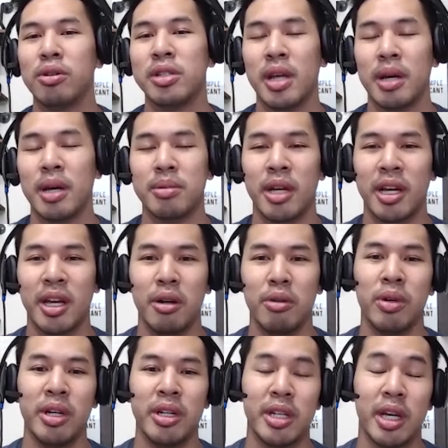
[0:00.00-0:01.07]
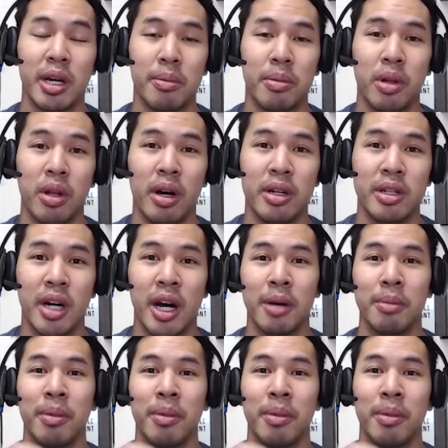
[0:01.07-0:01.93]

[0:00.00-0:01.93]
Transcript: steps that can really take up a lot of time,